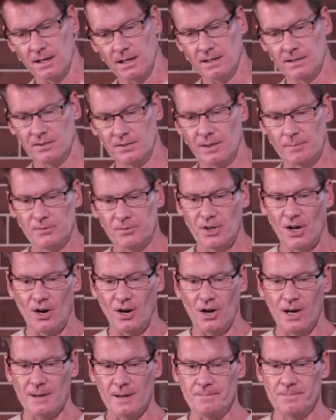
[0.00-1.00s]
some
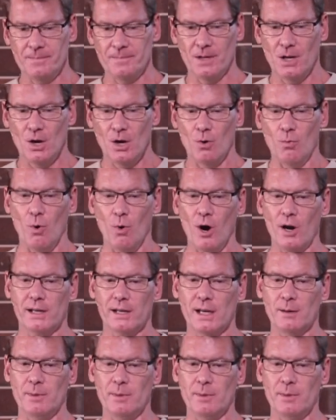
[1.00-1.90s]
time working